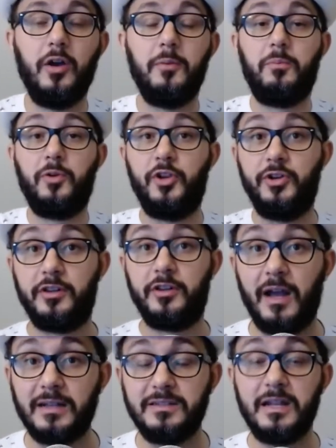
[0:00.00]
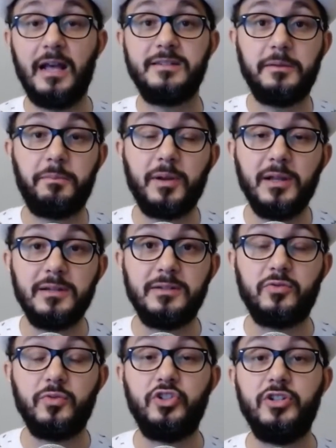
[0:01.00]
Moderna's vaccine has a
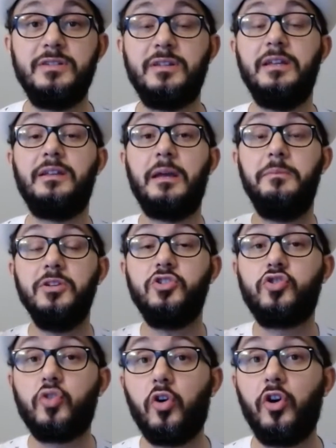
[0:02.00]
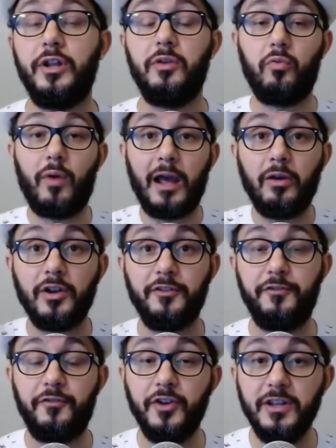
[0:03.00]
plus, which is it can be stored in regular
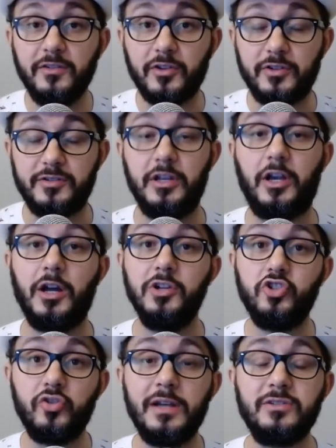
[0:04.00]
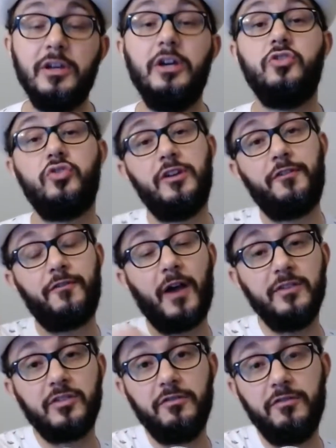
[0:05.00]
freezers, in contrast to the
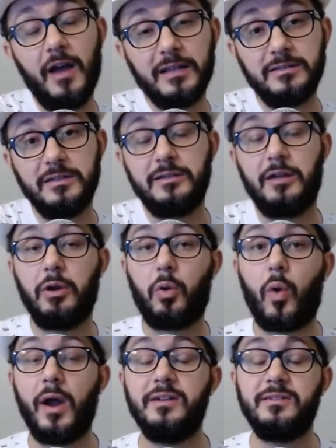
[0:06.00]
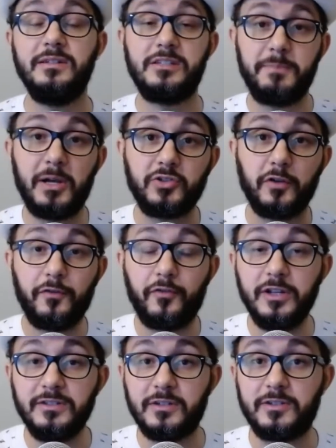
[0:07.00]
Pfizer vaccine that requires special
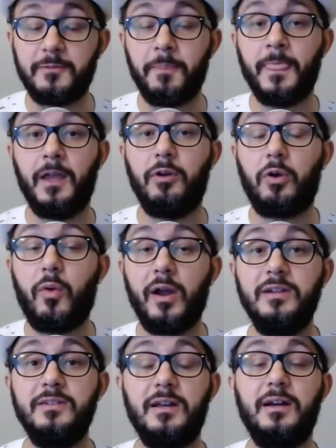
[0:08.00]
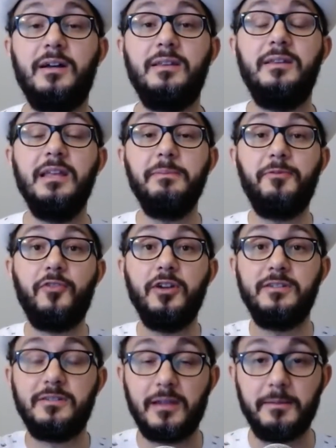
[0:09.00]
freezers. It requires a deep
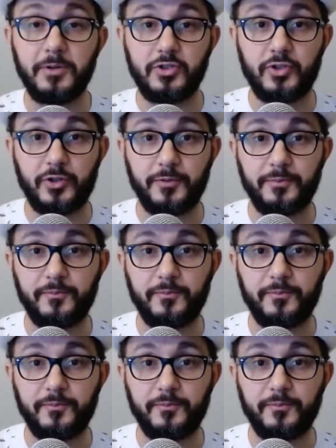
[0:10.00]
freeze temperature.